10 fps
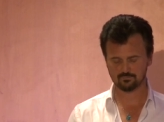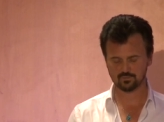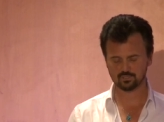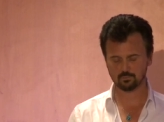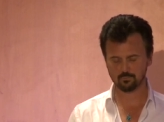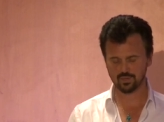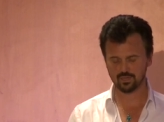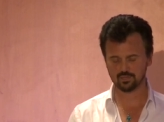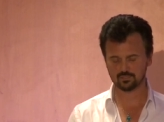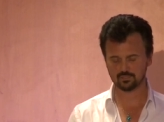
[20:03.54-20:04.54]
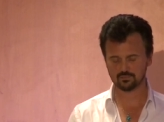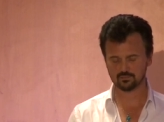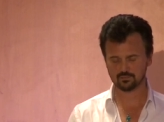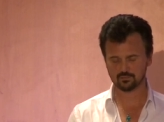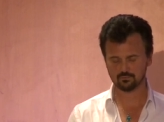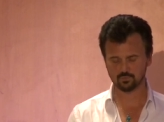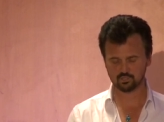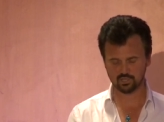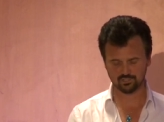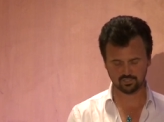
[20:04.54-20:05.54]
these amazing,
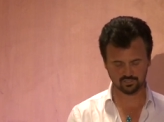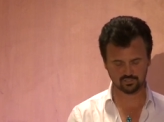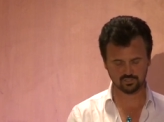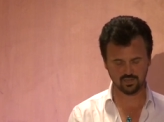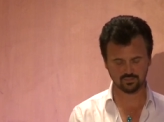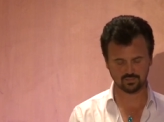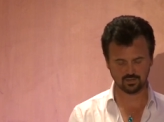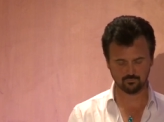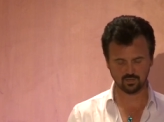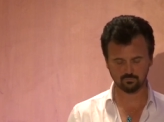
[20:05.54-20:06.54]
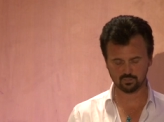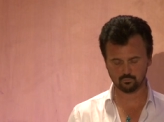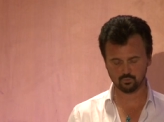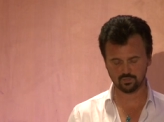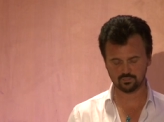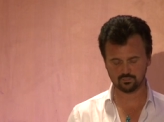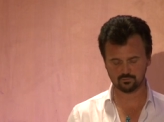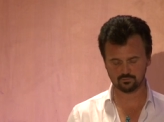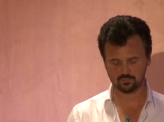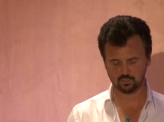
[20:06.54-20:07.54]
majestic sight that I'm able to bring
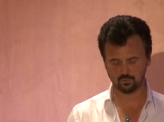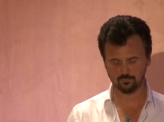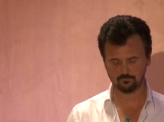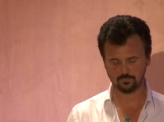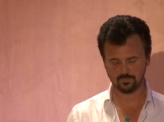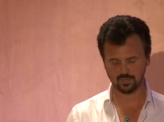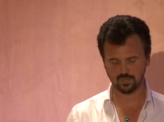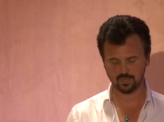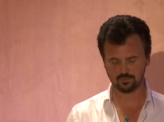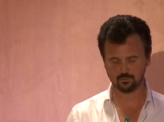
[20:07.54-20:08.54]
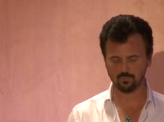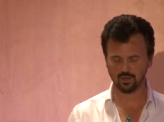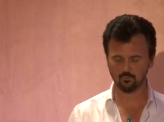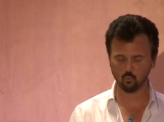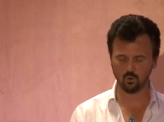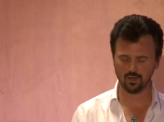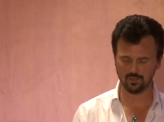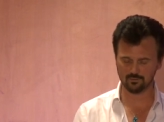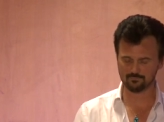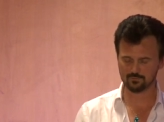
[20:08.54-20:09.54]
to them. And my
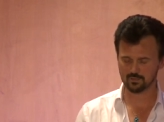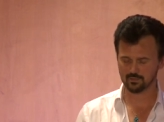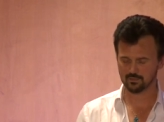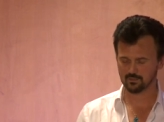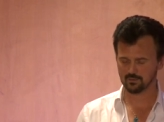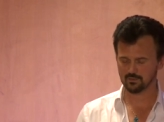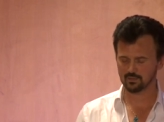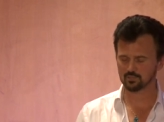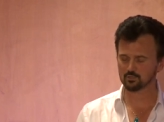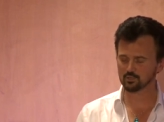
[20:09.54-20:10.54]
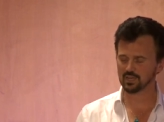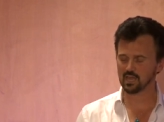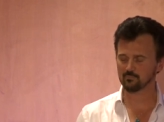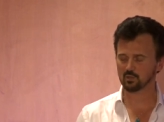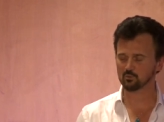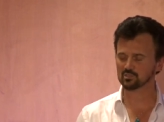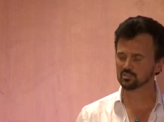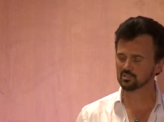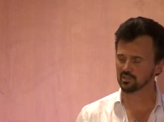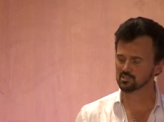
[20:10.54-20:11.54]
wife is looking at me with
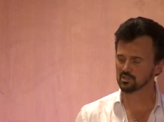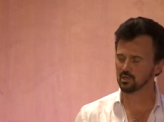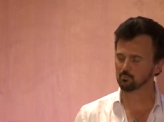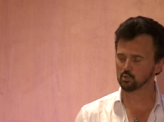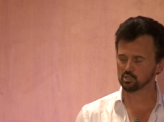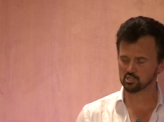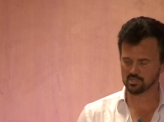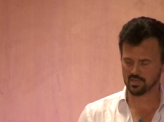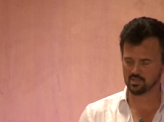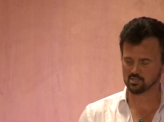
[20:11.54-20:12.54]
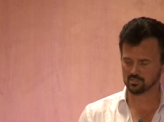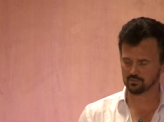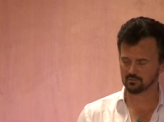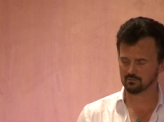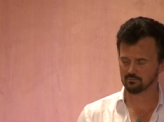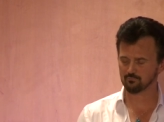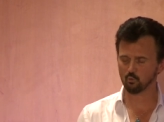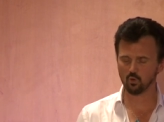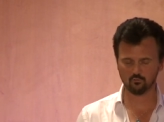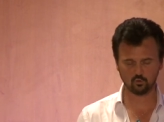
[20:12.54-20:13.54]
such appreciation for
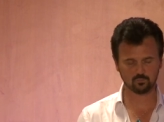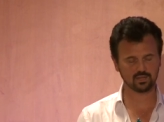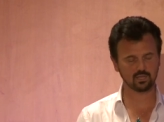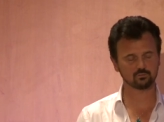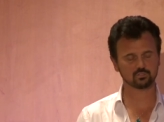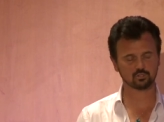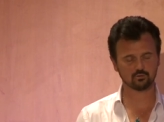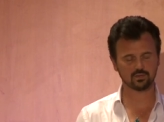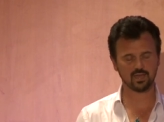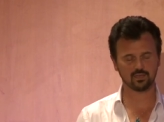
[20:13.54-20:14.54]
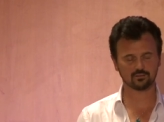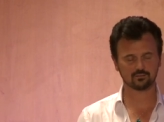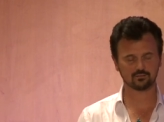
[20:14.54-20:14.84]
what we've been able to create.